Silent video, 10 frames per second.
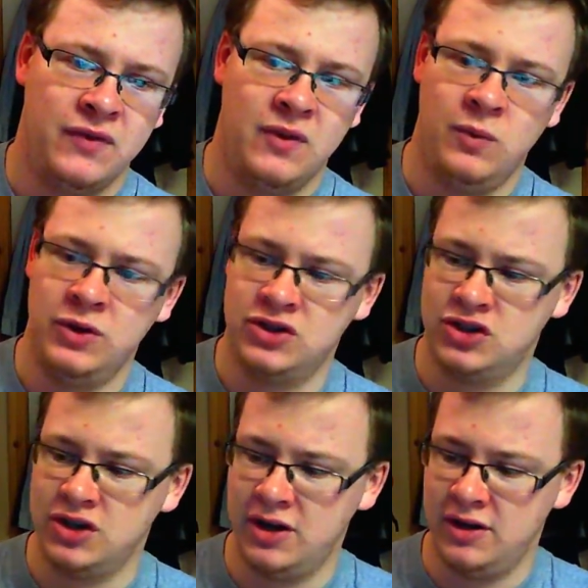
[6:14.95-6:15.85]

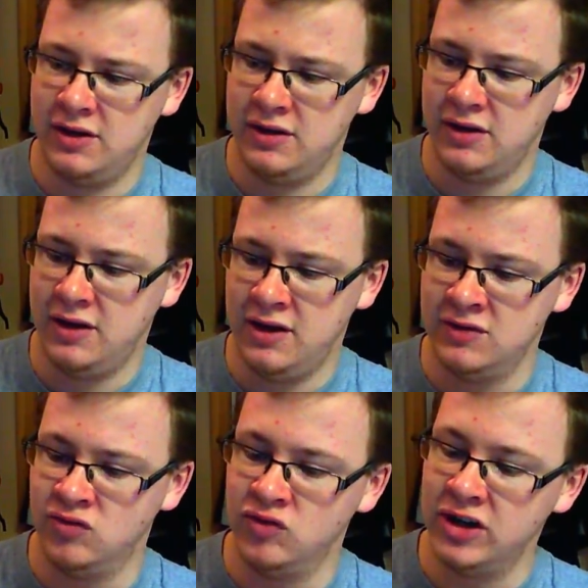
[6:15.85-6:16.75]
which
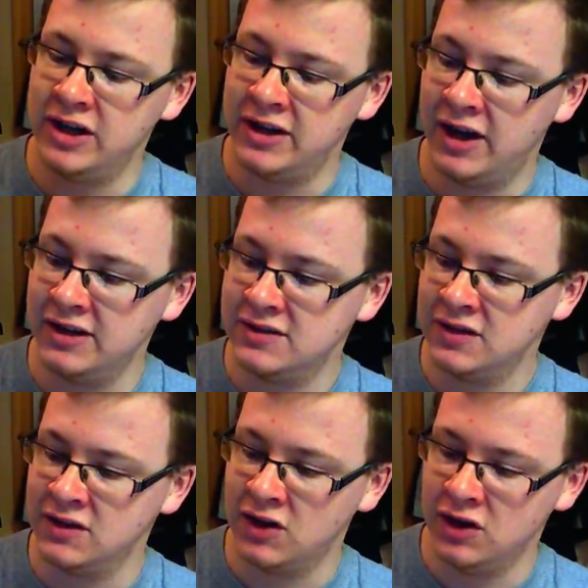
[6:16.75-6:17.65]
is really nice to the
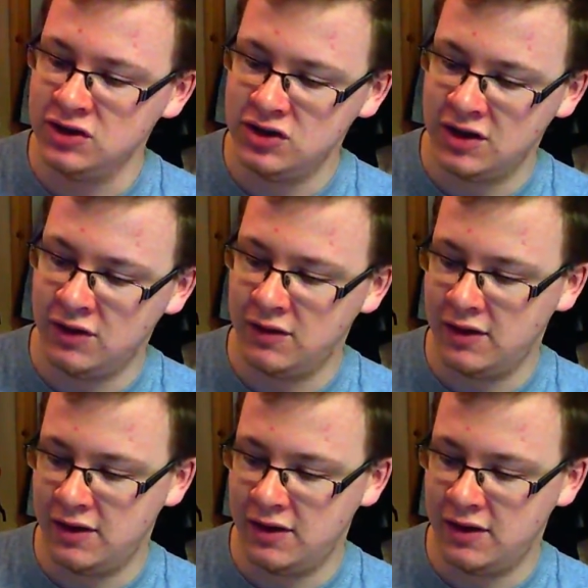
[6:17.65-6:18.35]
touch. Now,